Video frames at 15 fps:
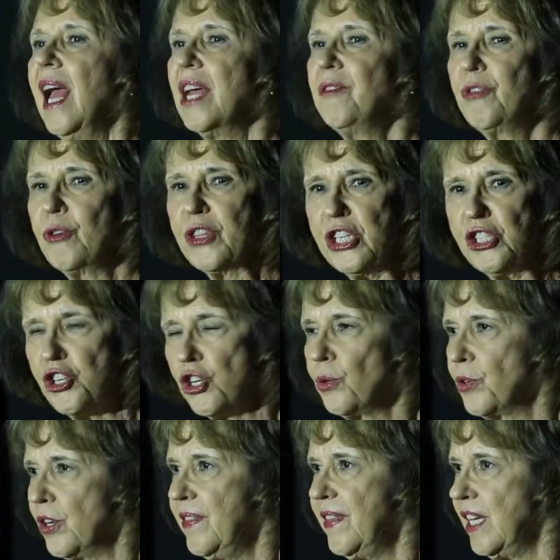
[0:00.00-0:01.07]
and for the
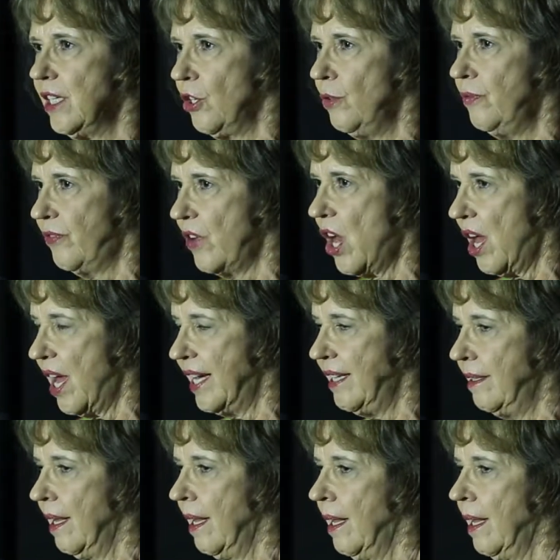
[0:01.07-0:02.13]
children that you
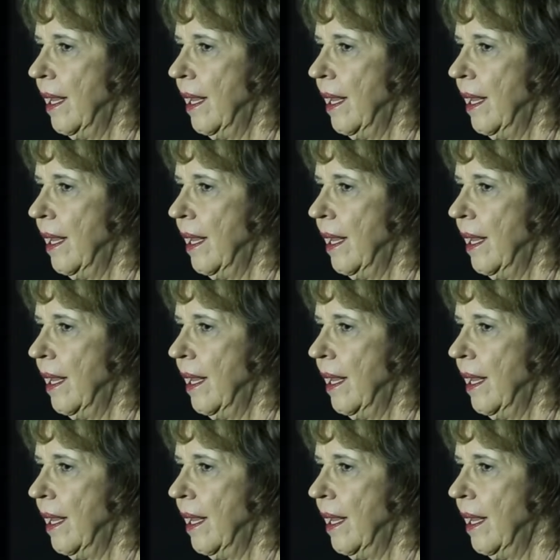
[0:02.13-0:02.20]
find,